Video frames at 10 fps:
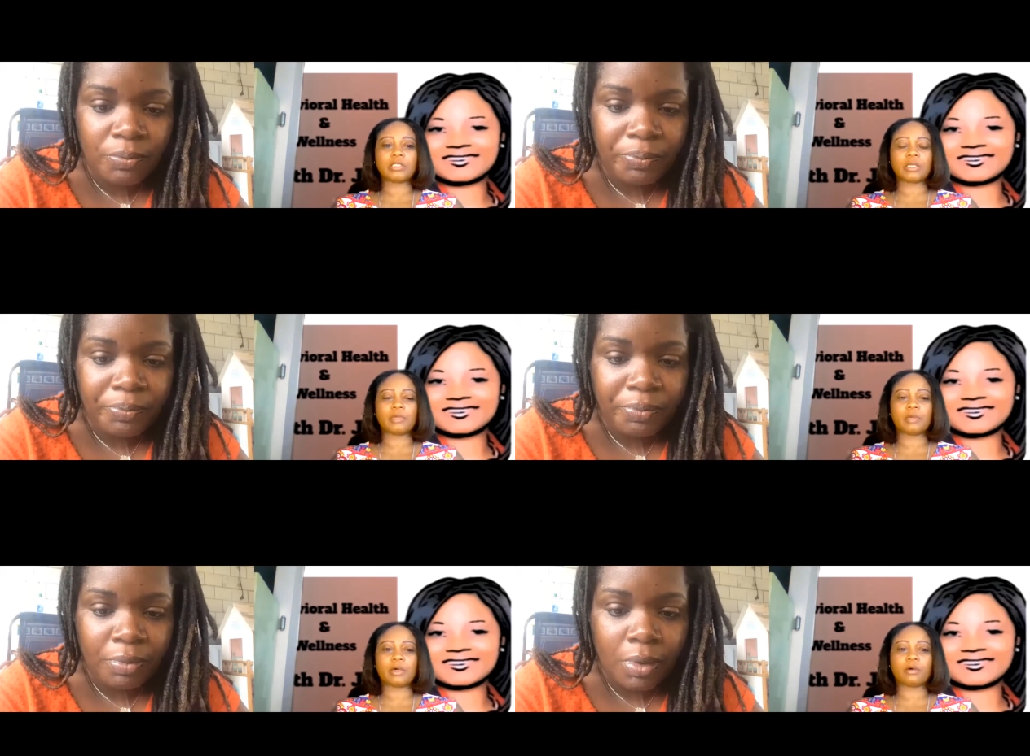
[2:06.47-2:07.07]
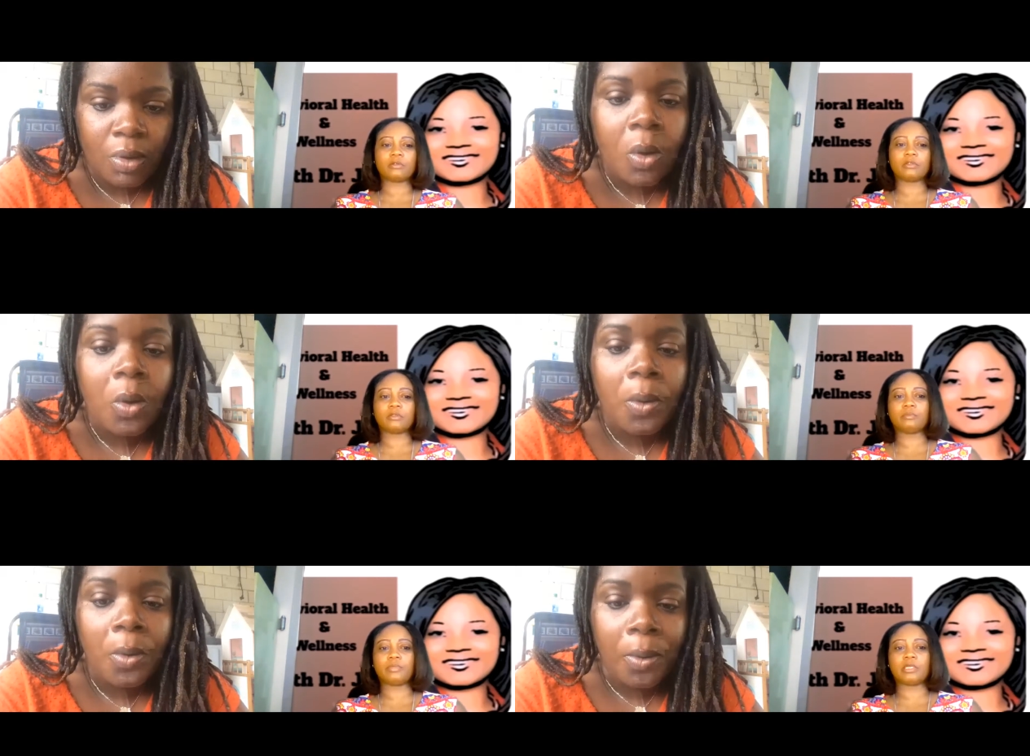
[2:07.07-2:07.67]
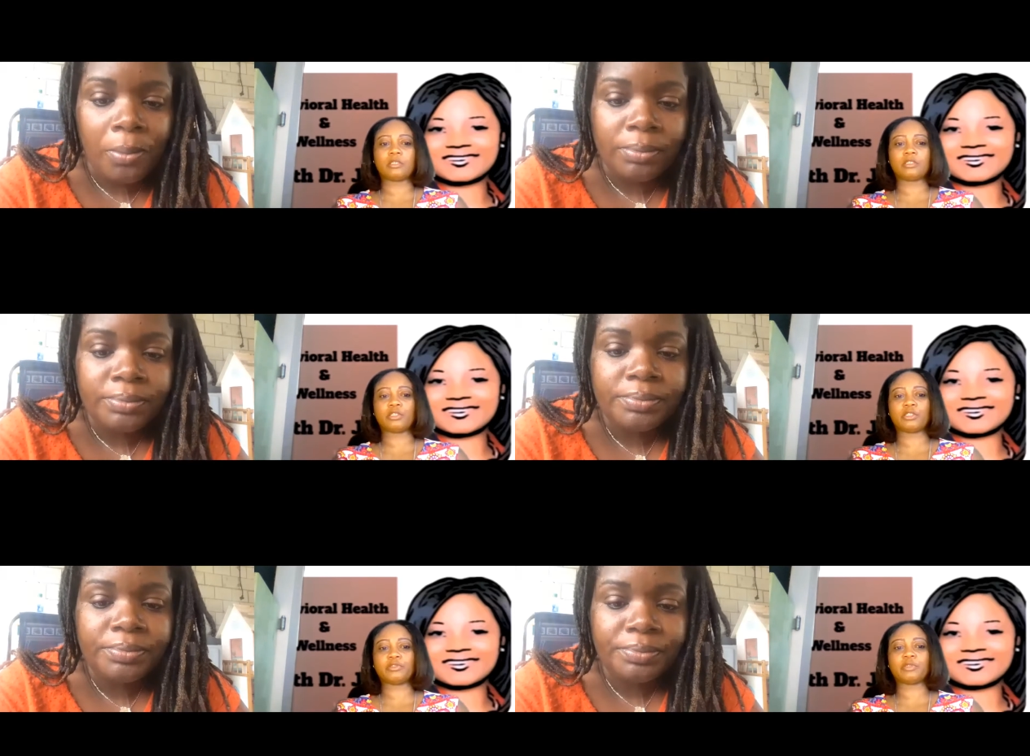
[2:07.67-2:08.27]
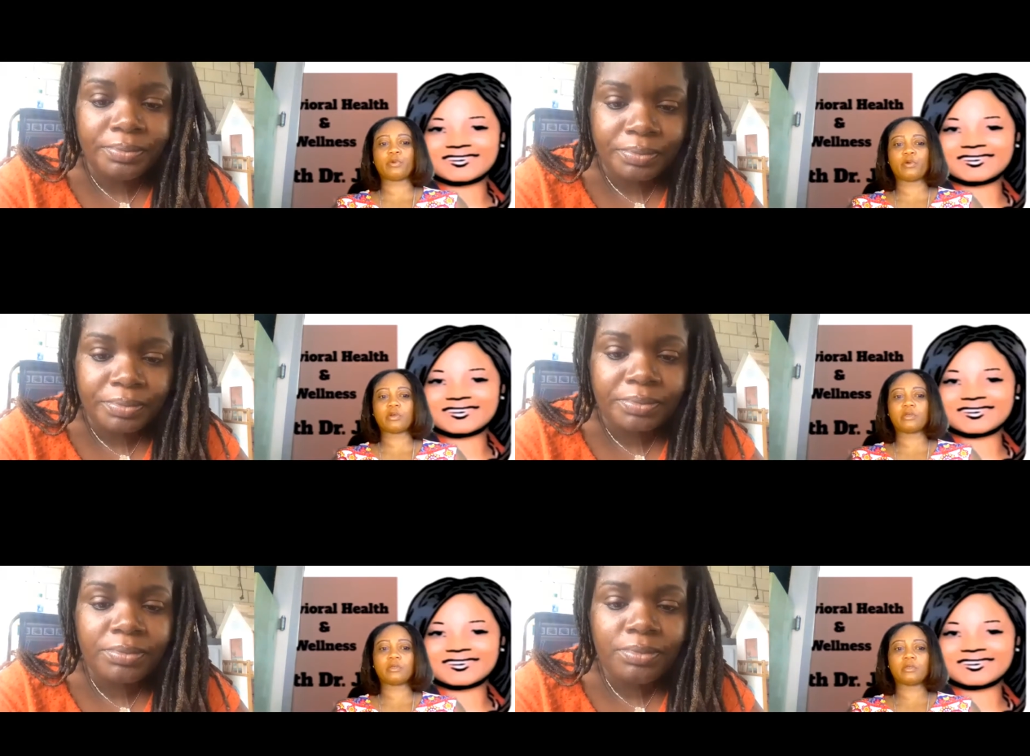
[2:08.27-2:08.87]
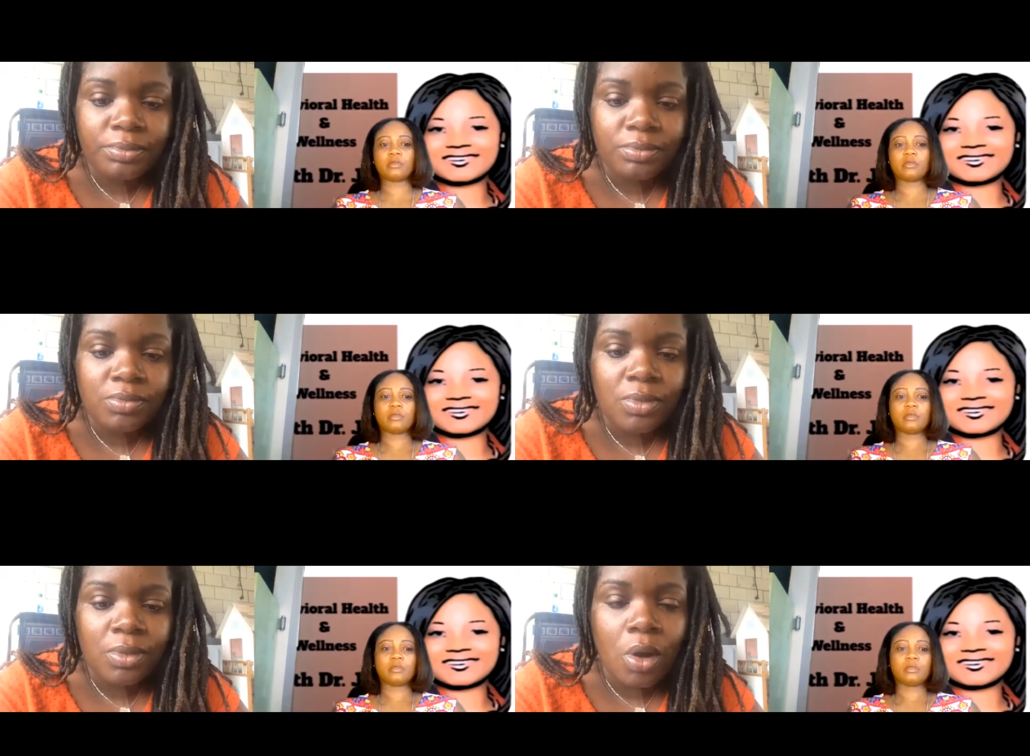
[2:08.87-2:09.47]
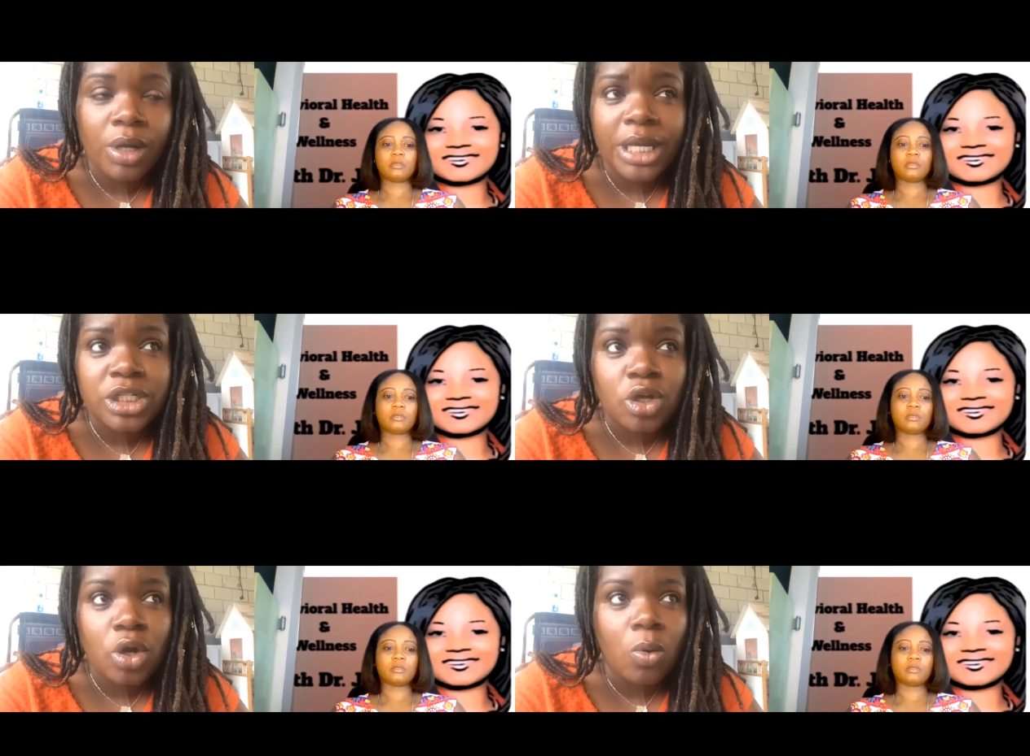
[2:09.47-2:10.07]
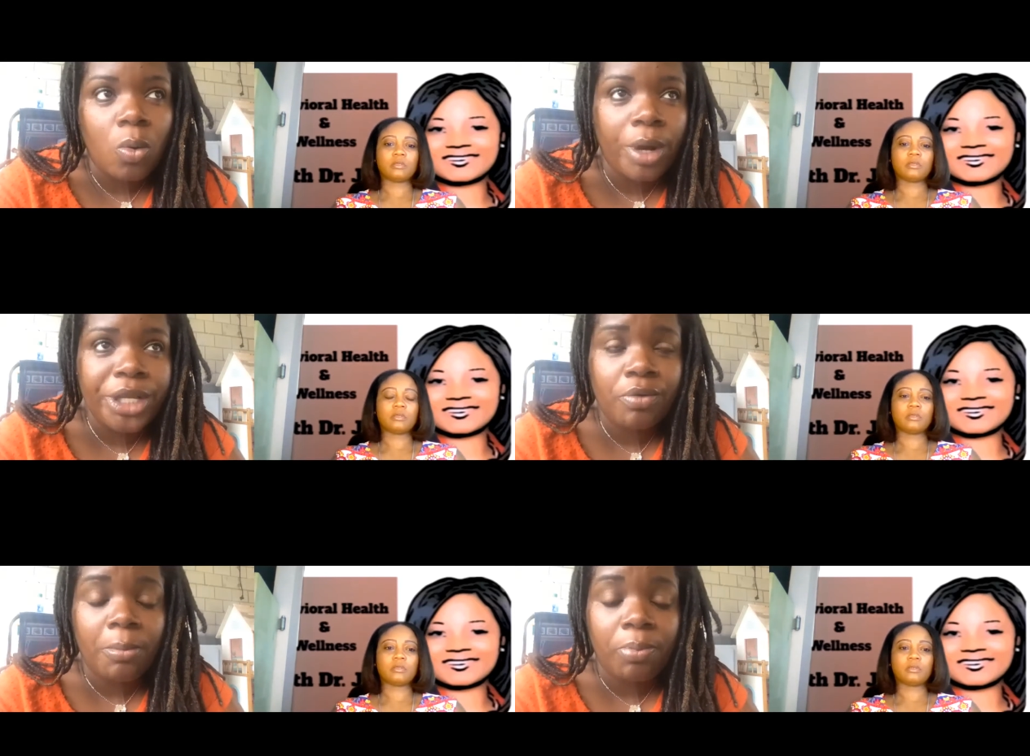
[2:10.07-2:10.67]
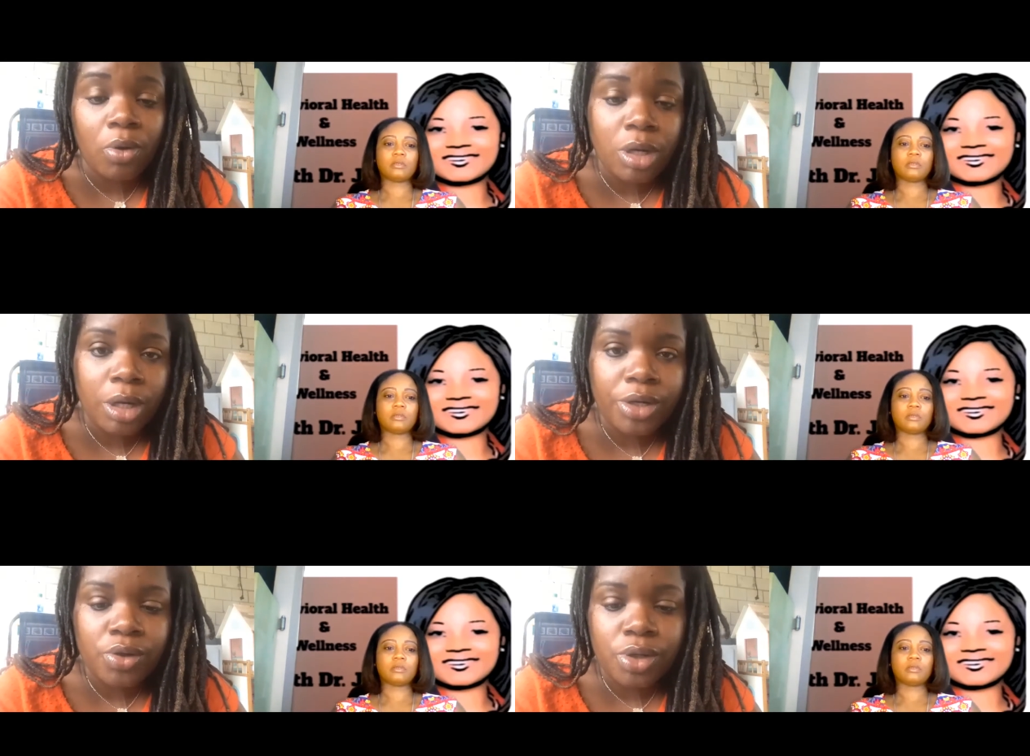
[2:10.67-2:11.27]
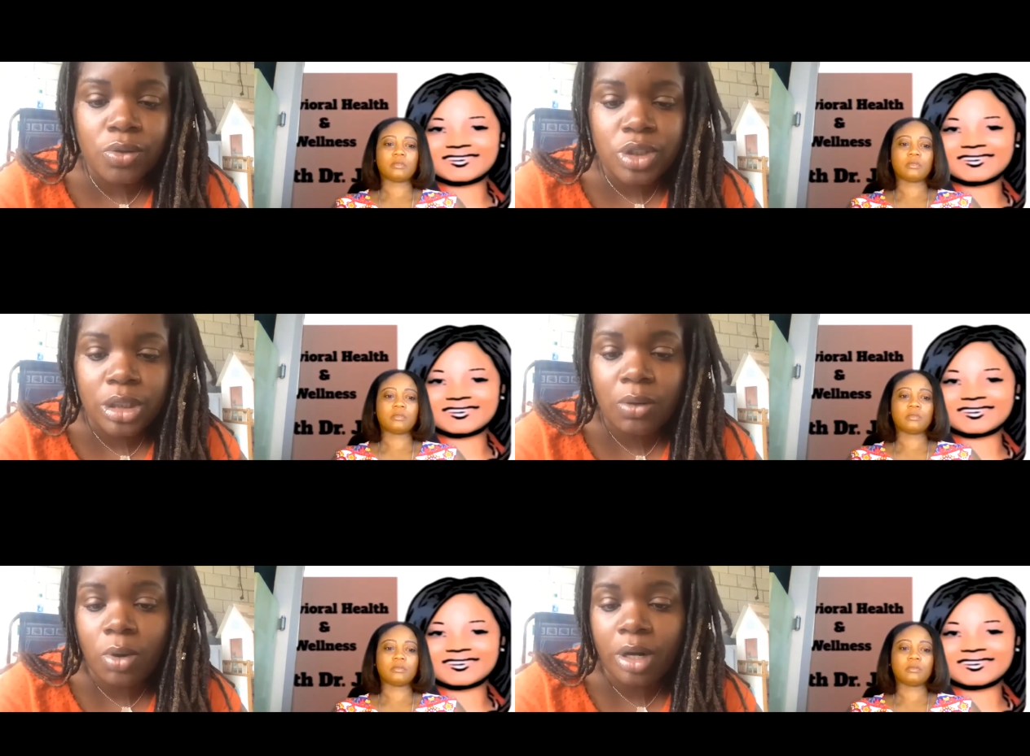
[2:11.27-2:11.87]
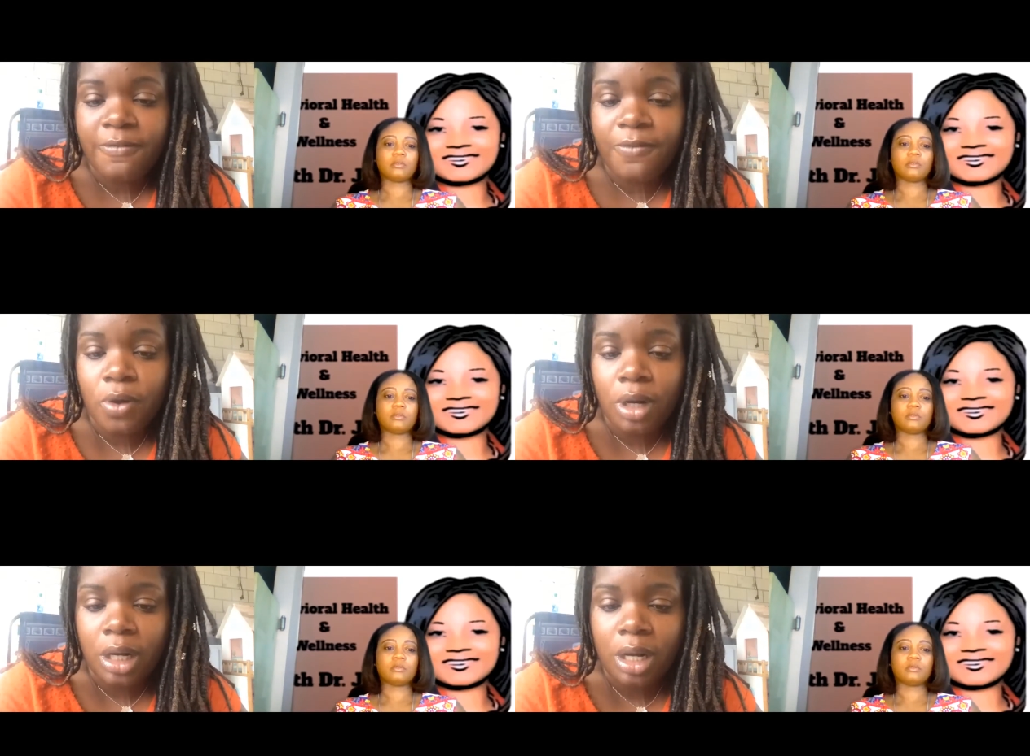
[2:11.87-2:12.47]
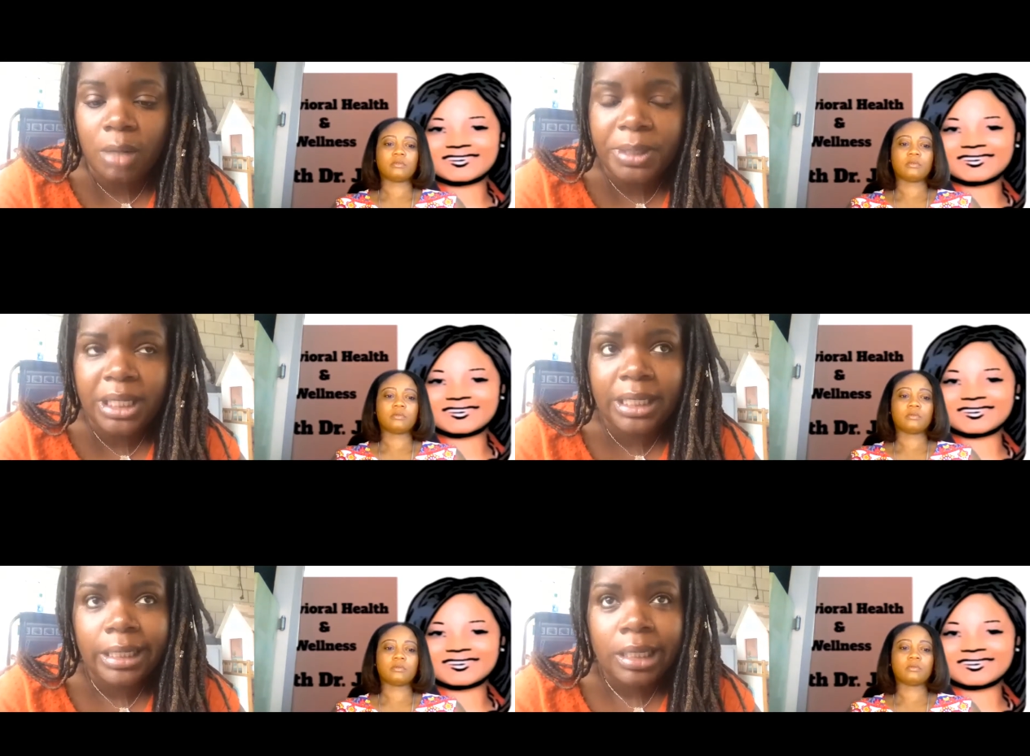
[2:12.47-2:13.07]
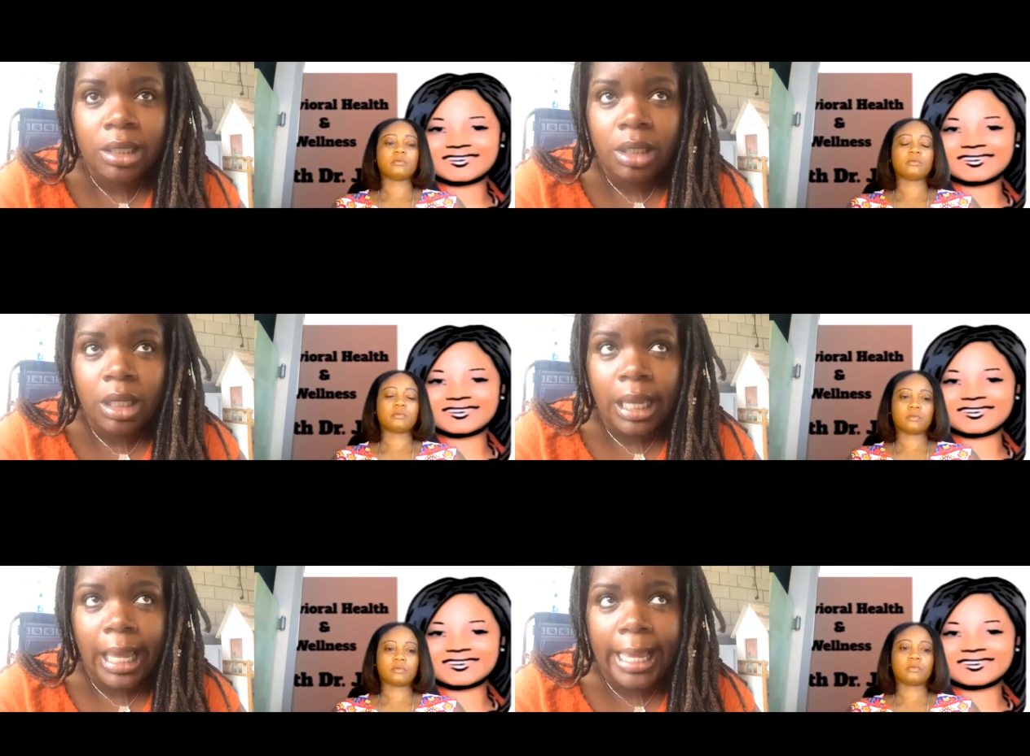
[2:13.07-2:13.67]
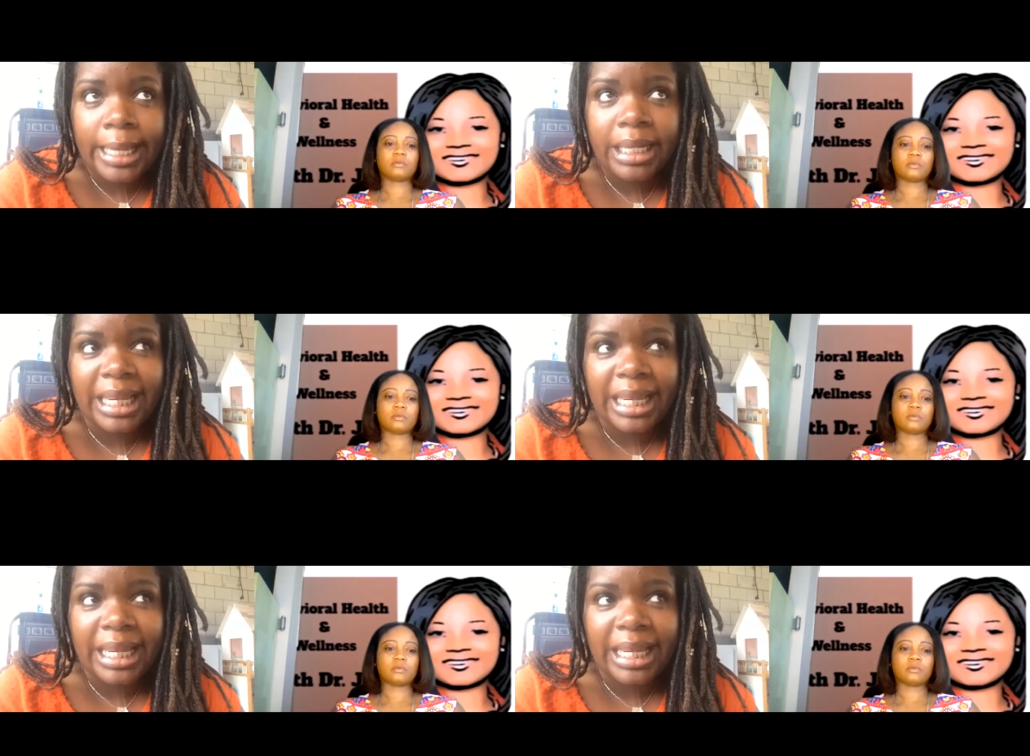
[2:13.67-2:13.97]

Speaker 1: Tell me about being an insurance broker. Okay, so
Speaker 2: when you're a broker, you usually work for a company and